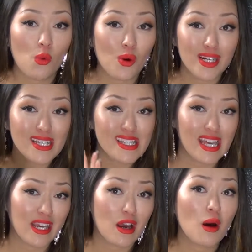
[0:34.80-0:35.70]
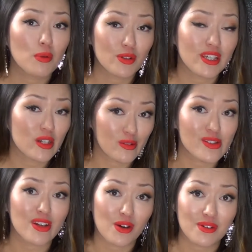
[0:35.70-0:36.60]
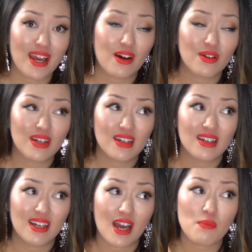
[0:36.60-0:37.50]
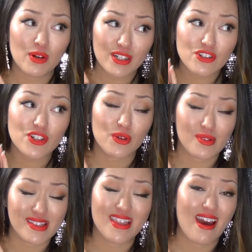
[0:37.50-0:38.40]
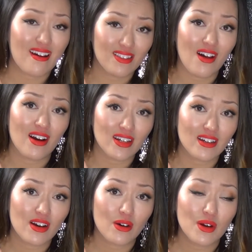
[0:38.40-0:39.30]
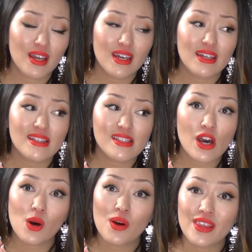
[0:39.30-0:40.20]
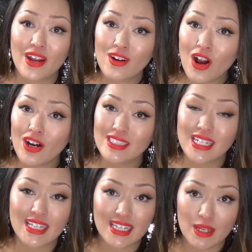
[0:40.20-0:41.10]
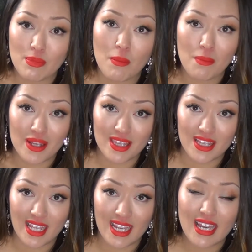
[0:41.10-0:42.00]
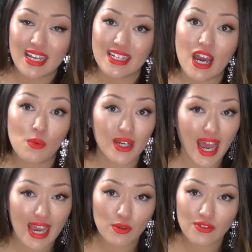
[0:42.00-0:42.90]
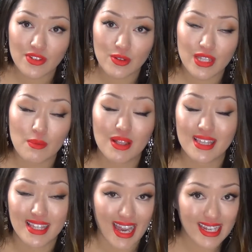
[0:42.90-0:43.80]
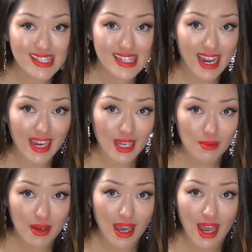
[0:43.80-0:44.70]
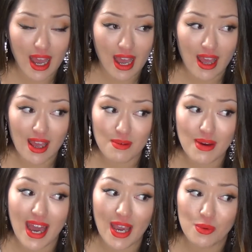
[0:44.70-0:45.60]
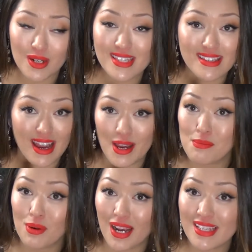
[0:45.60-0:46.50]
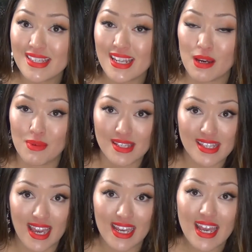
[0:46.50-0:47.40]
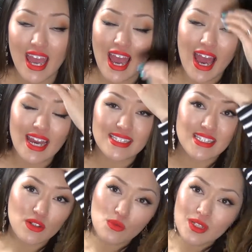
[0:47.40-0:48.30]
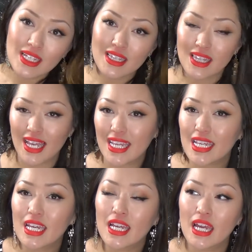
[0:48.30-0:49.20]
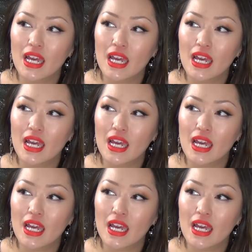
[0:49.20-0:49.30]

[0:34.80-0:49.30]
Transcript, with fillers: want to say a couple years ago now. I'm pretty sure it was that long ago. So they are called Lip Monthly. Now when I reviewed them last time, um, I was not impressed, I must say. I didn't really like